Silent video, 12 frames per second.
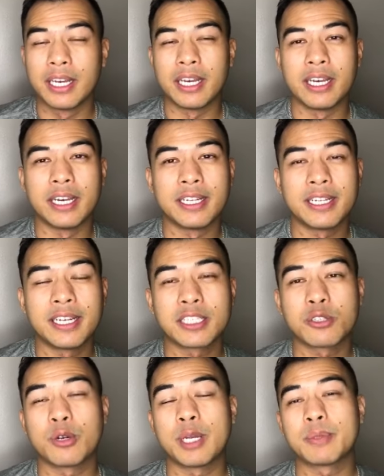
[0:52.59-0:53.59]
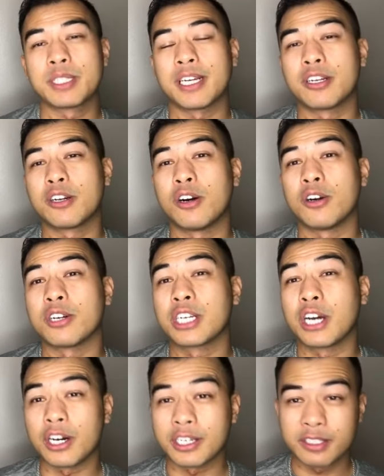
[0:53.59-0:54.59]
and he has a website called
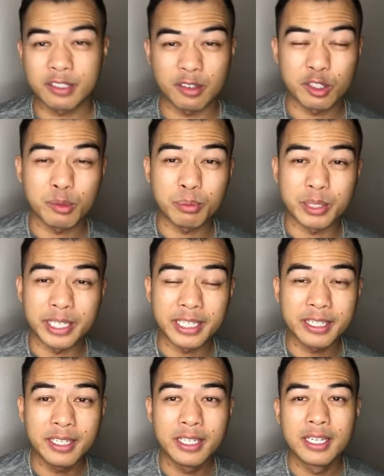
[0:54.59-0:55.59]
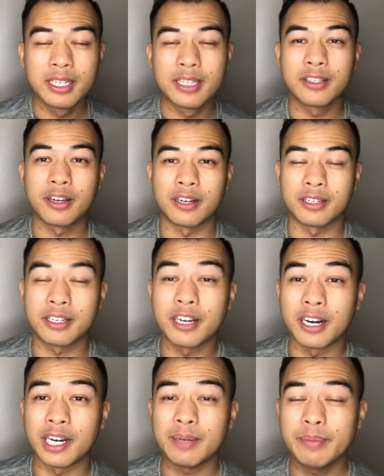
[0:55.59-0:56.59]

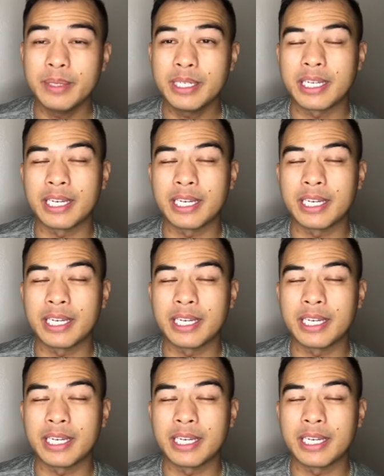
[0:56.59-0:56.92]
goddessofspring.com.